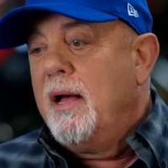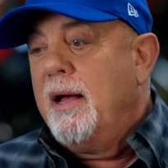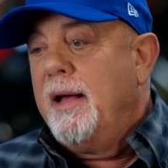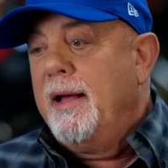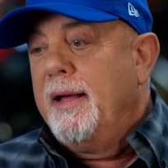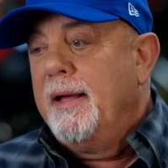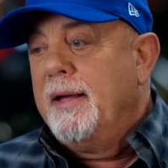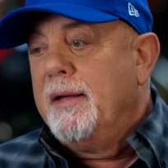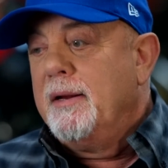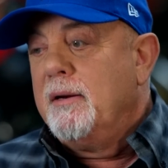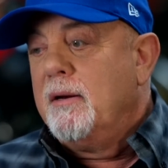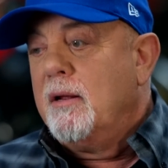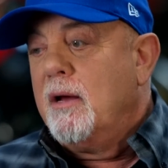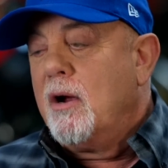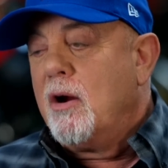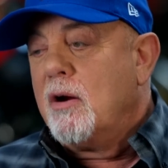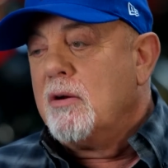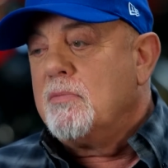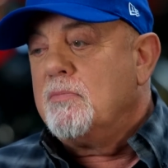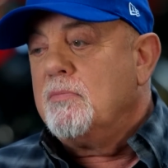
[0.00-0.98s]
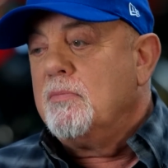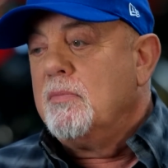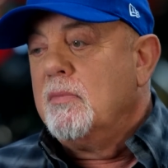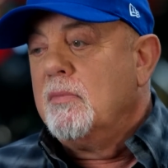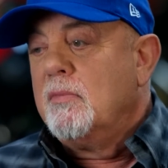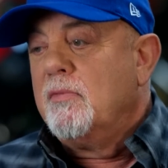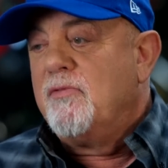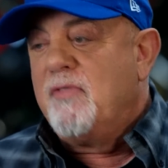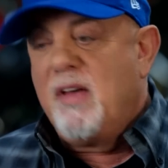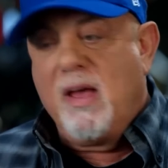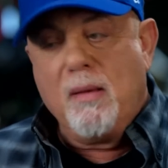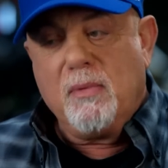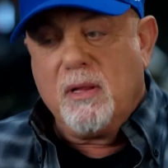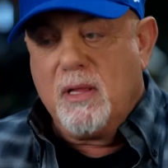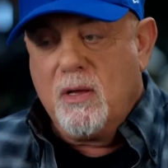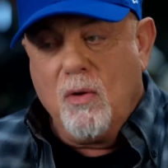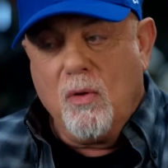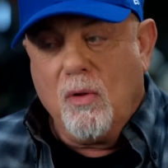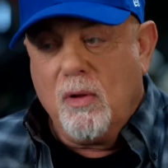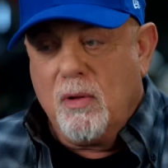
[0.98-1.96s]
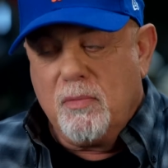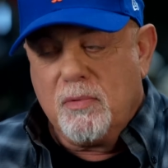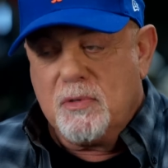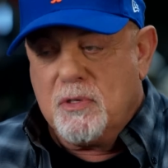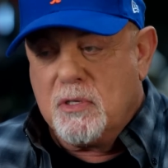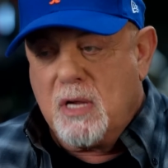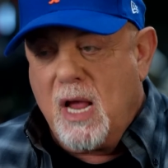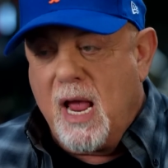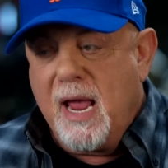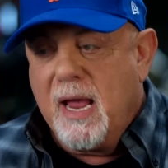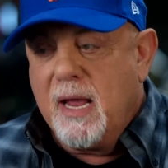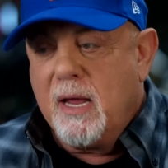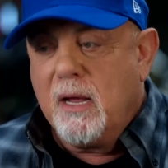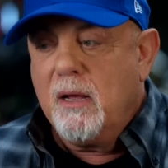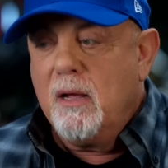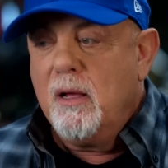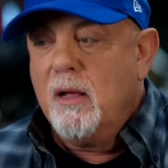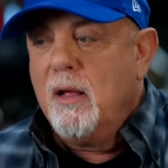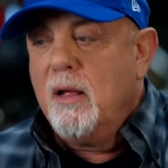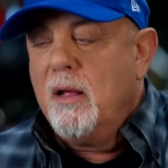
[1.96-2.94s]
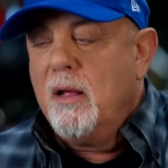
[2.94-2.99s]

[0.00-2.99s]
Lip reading: and her family all sang.